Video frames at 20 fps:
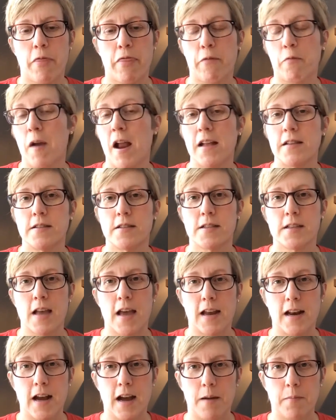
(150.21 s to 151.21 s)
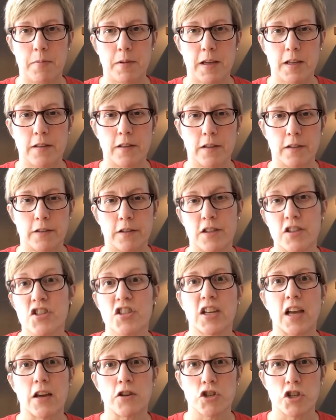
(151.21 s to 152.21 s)
thread set up in the
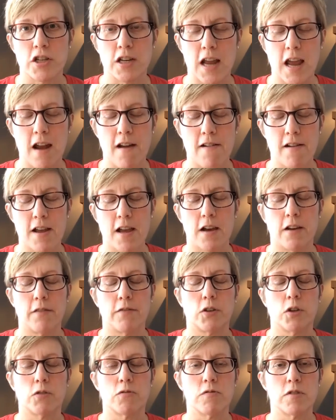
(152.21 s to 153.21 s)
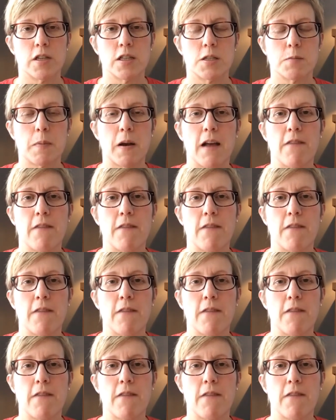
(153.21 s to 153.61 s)
discussion area of Goodreads,